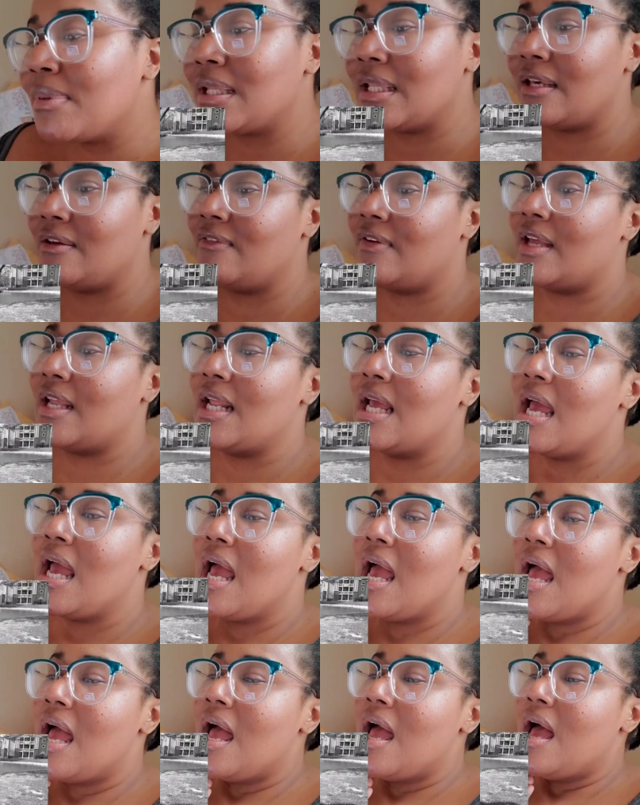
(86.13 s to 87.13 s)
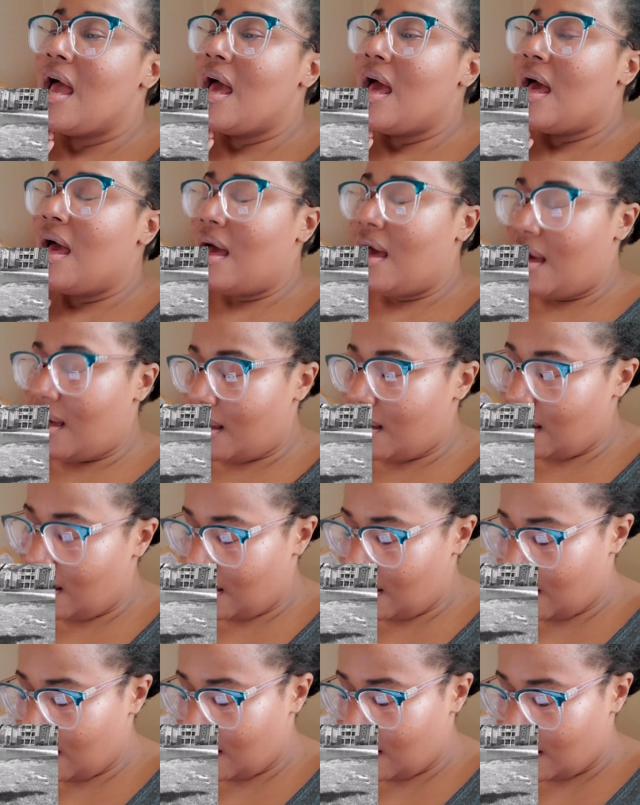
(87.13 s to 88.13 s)
believe it.
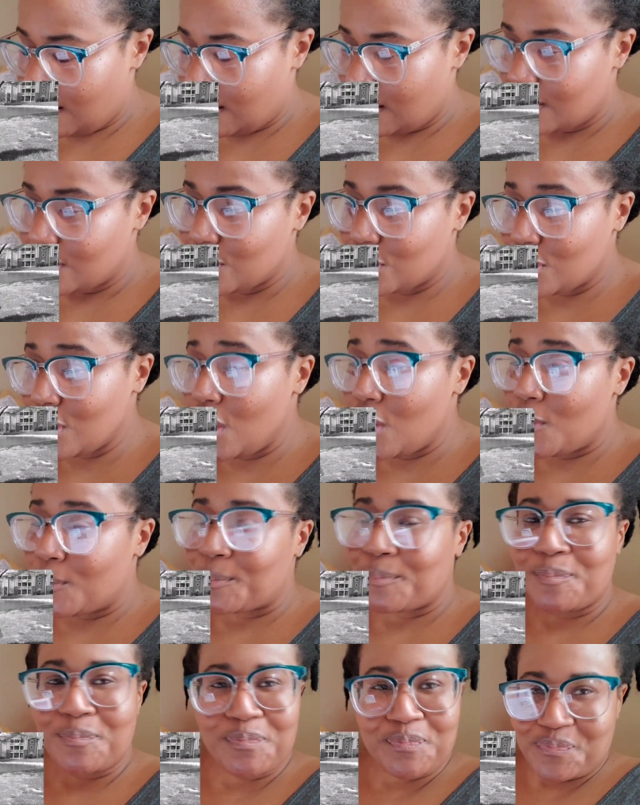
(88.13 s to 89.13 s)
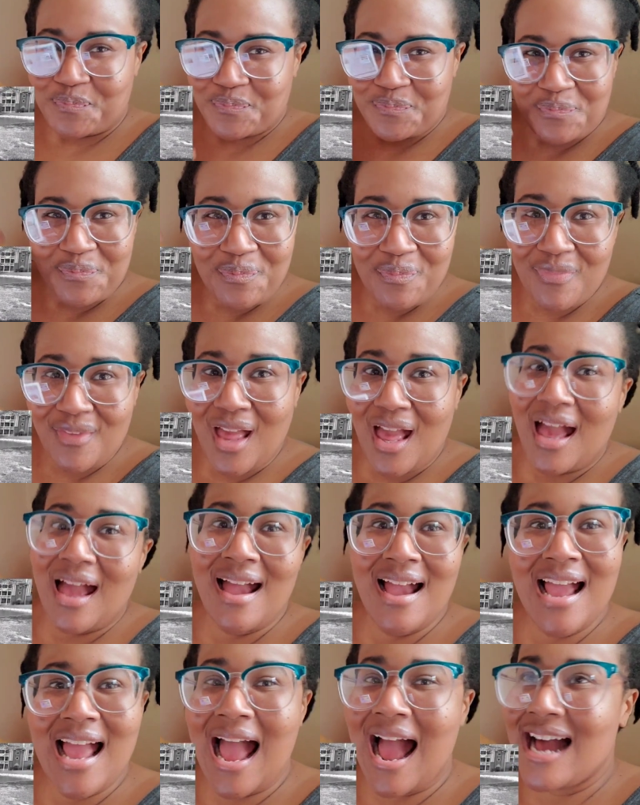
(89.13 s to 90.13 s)
Oh, so
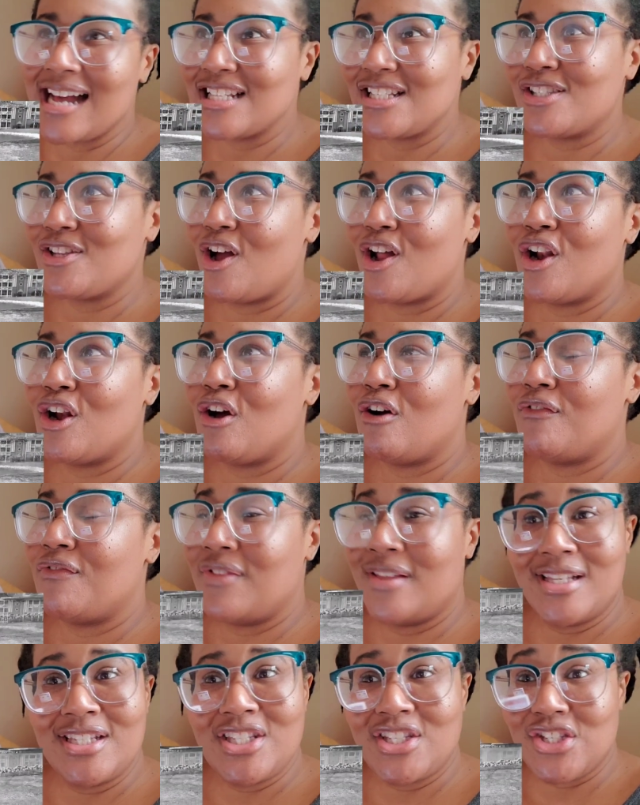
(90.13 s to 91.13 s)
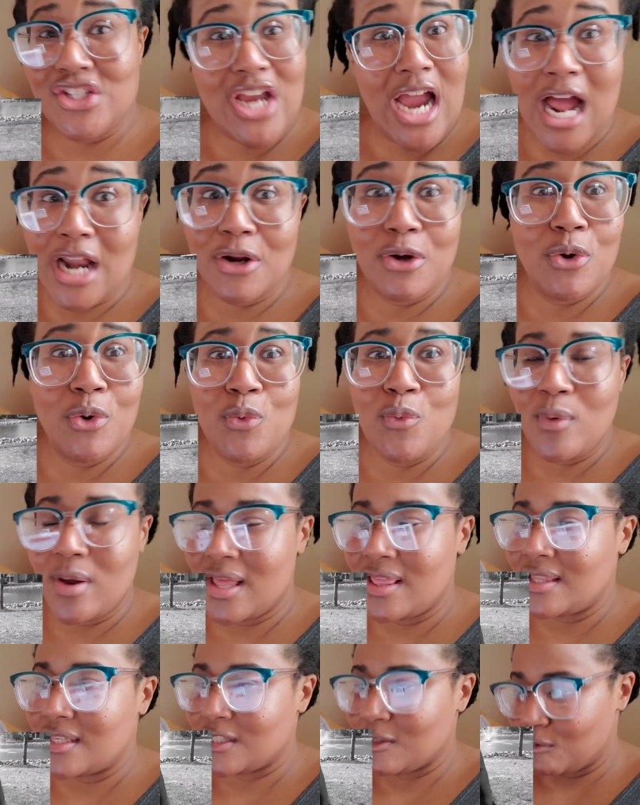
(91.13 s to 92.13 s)
I started off this channel
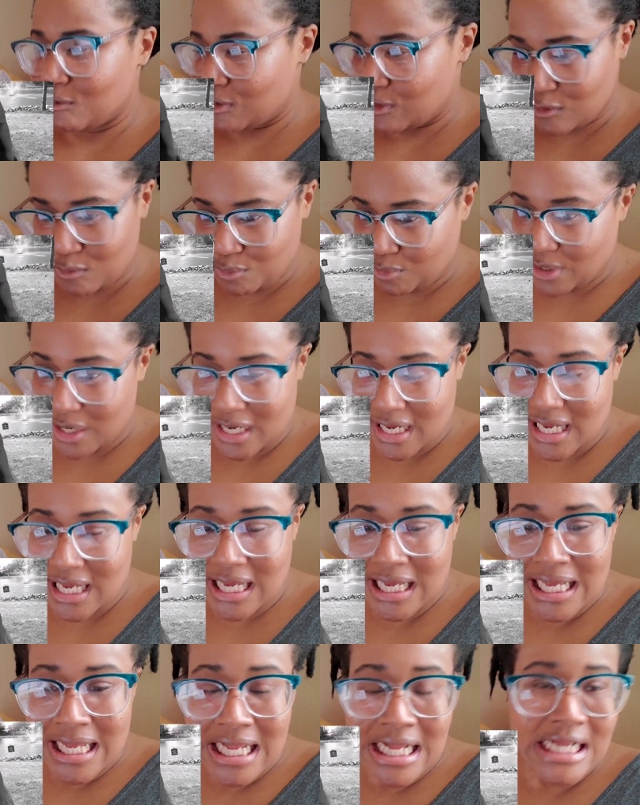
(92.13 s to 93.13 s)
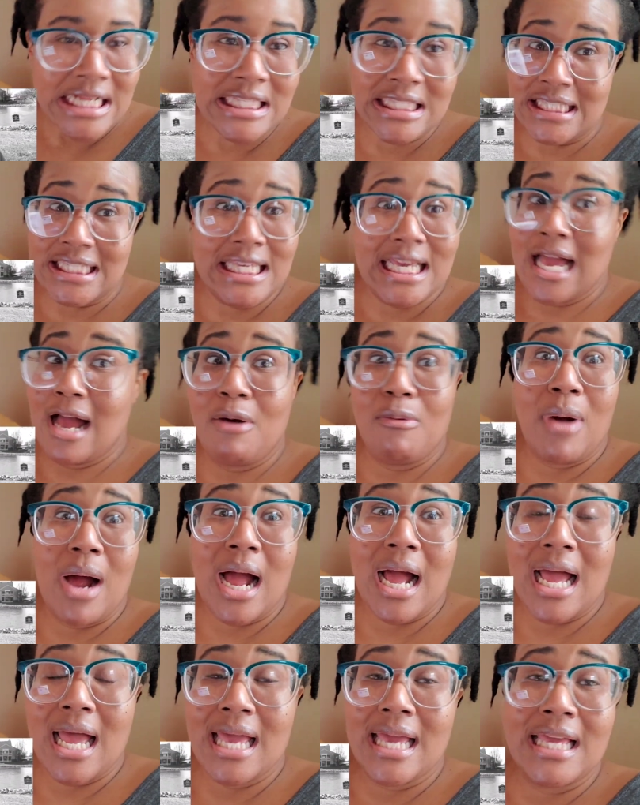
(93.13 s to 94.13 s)
with some spring D I
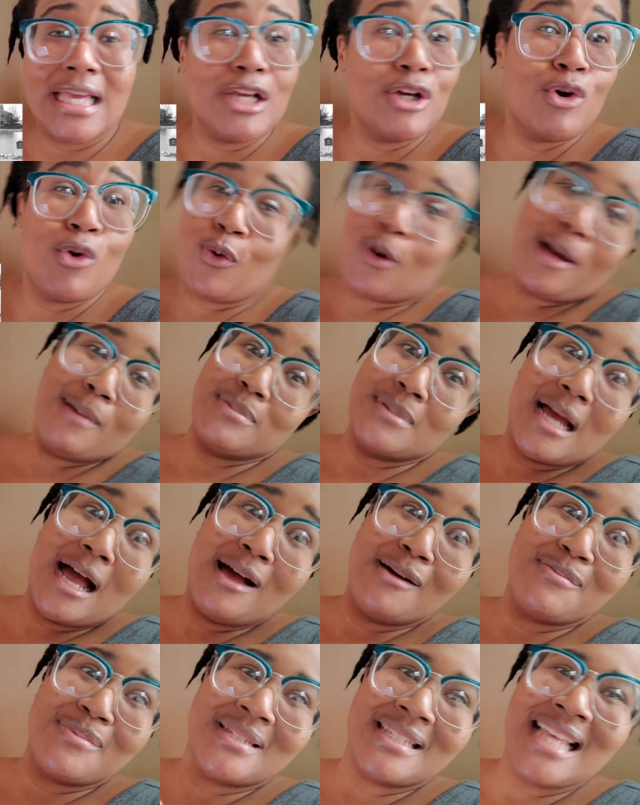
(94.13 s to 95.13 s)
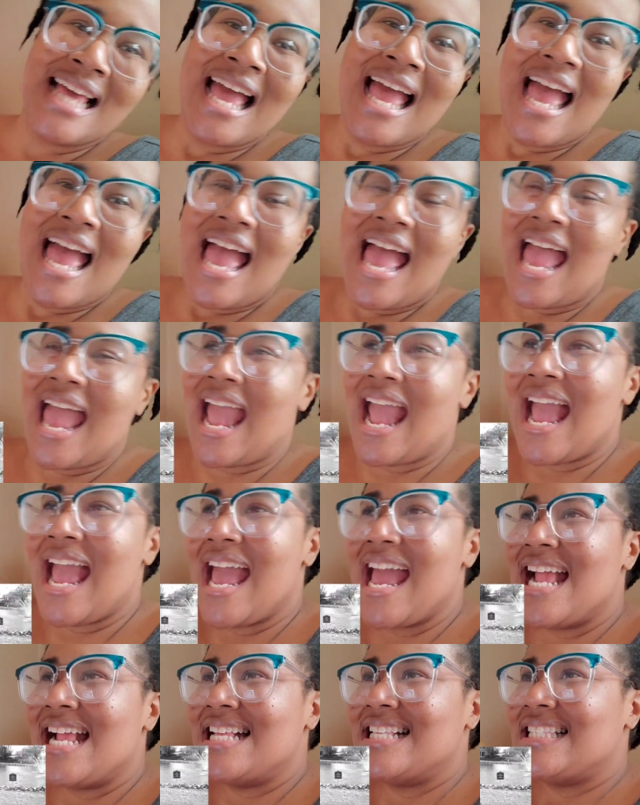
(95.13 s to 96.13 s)
Y crop tops,
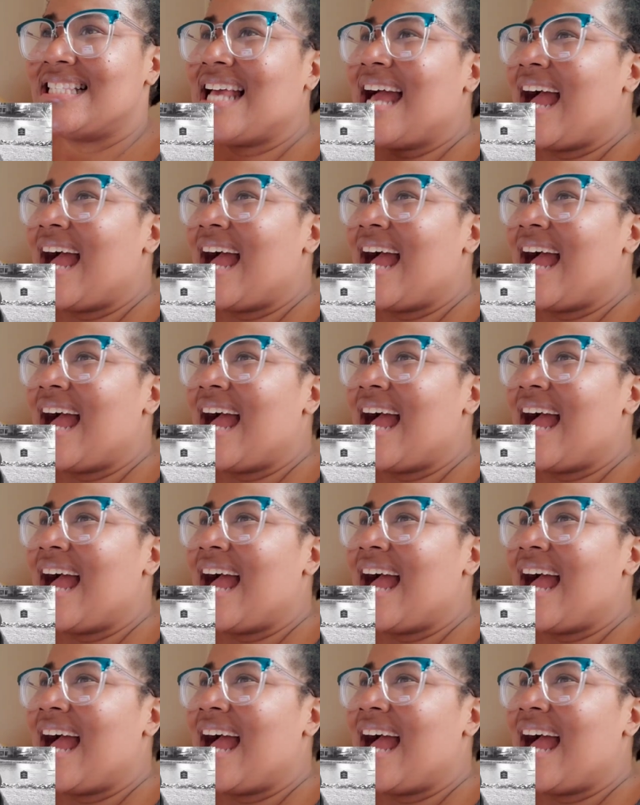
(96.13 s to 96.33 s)
and